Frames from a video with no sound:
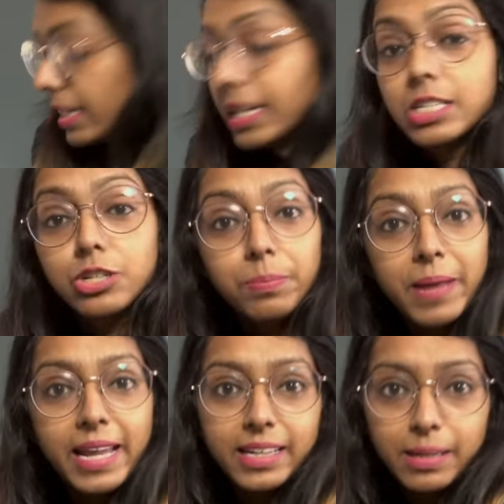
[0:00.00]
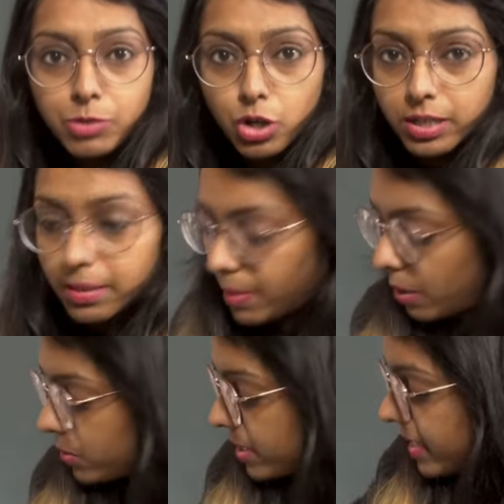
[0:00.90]
So the planner I'm talking
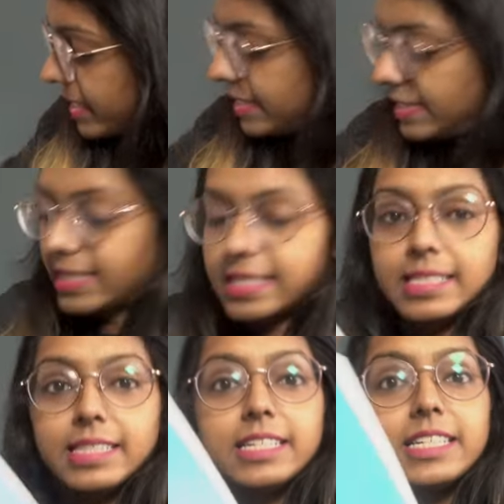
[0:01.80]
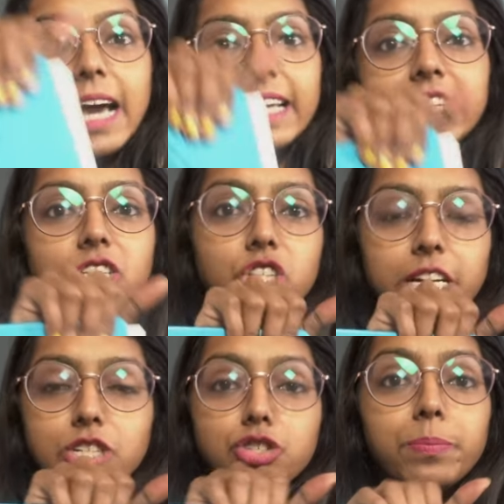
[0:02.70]
about is the Tiny
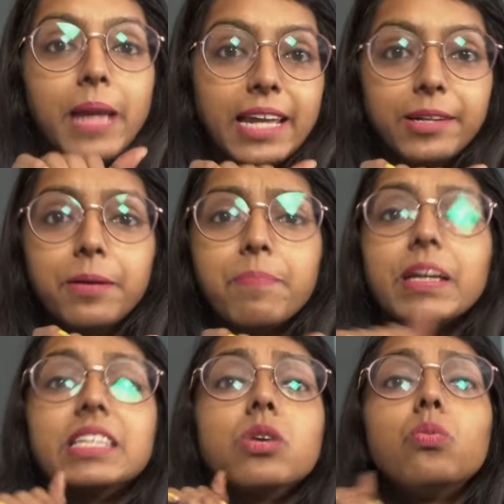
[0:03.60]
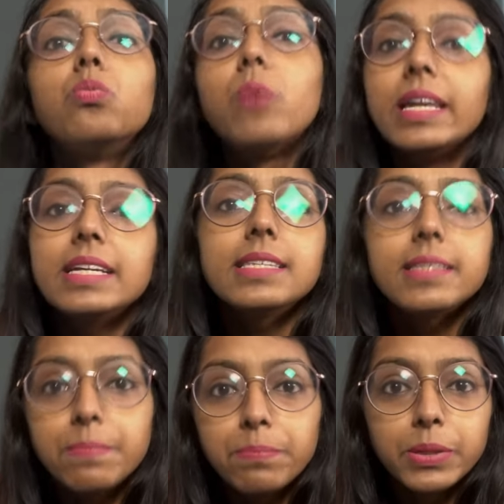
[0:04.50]
Change Planner. It's a very
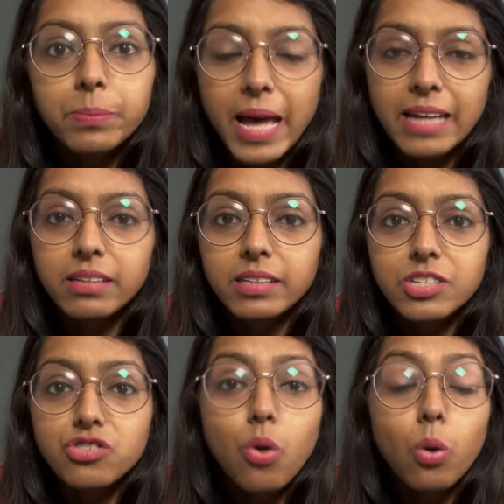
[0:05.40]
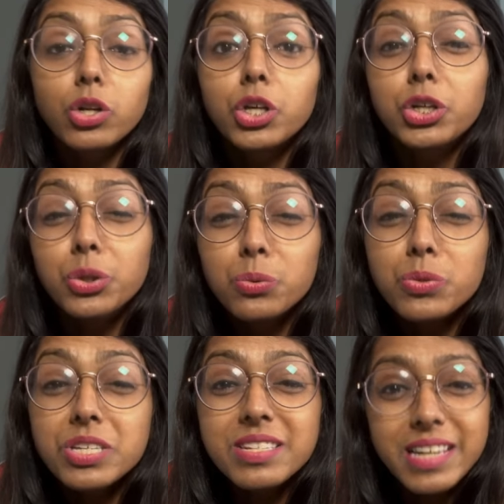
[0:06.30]
simple planner. It's not cute
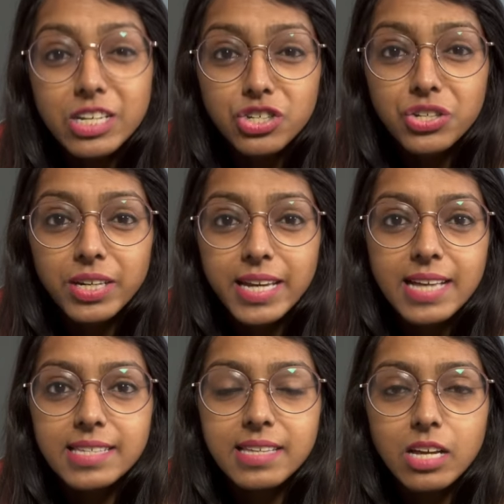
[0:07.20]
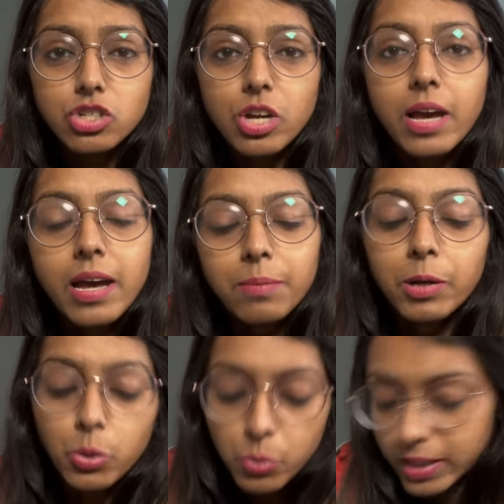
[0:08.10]
stationery as such, but
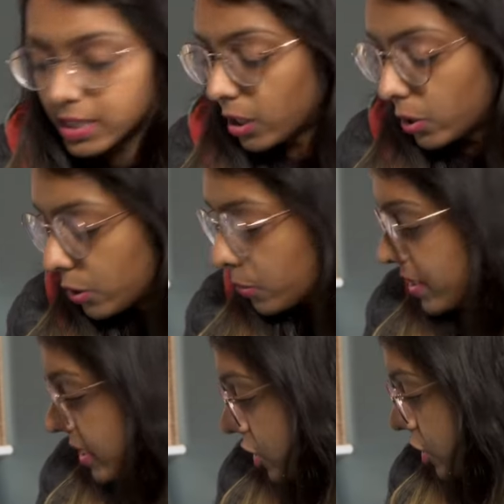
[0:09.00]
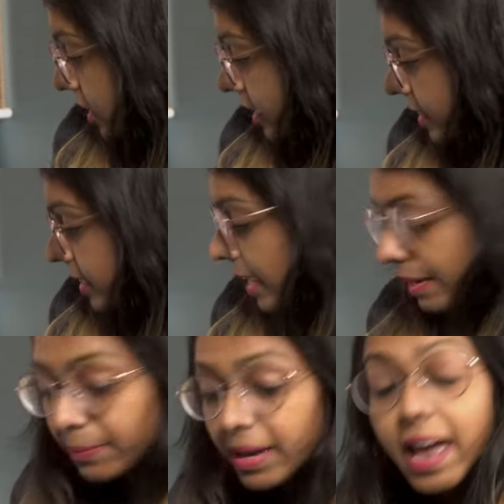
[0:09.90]
who needs a cute stationery in the
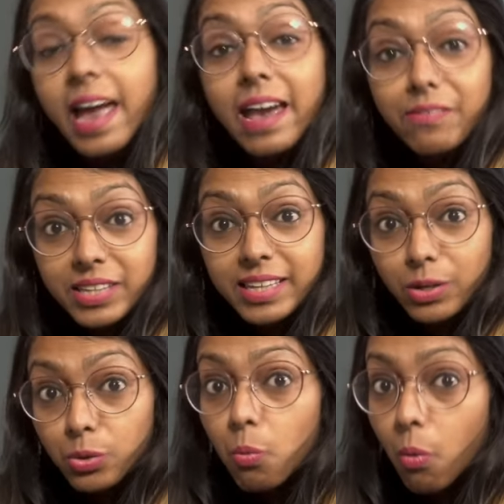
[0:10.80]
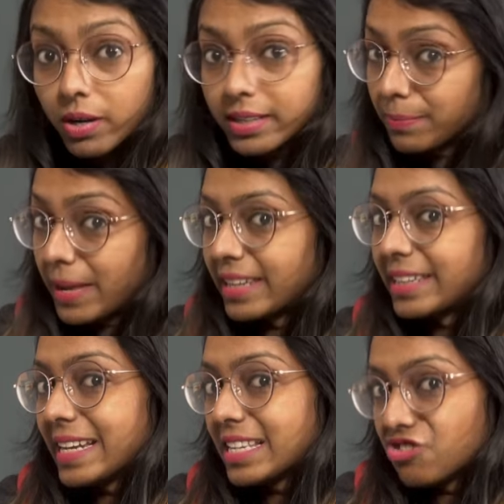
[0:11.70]
time? Everything you want in a planner
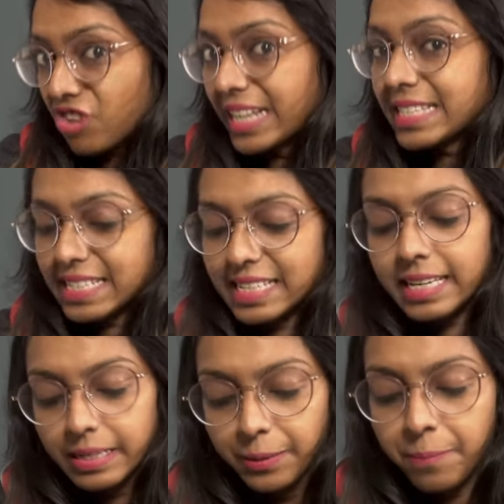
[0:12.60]
is right in here.